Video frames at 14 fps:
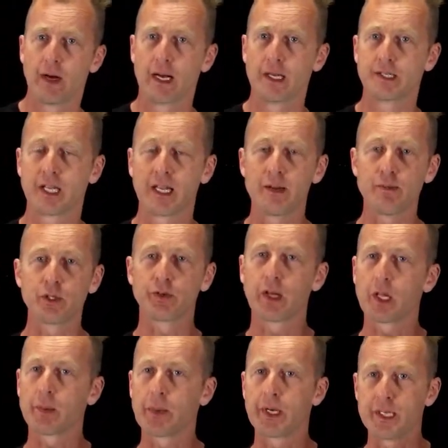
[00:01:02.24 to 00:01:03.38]
team
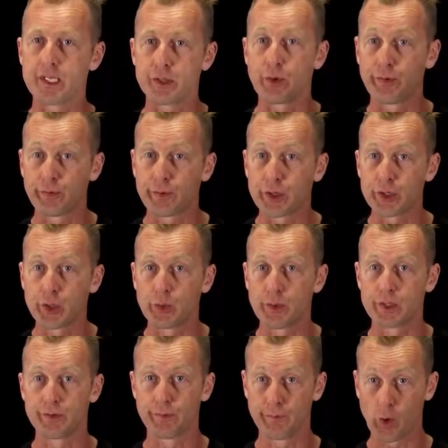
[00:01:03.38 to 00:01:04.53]
development is referred to
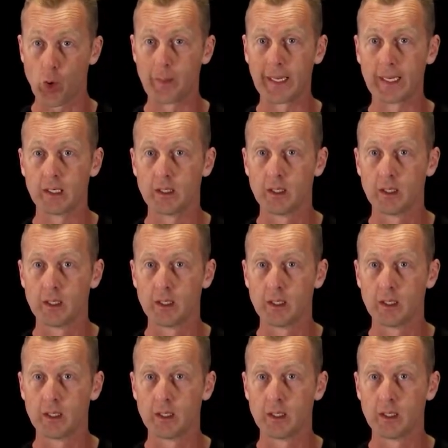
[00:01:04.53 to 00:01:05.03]
as forming.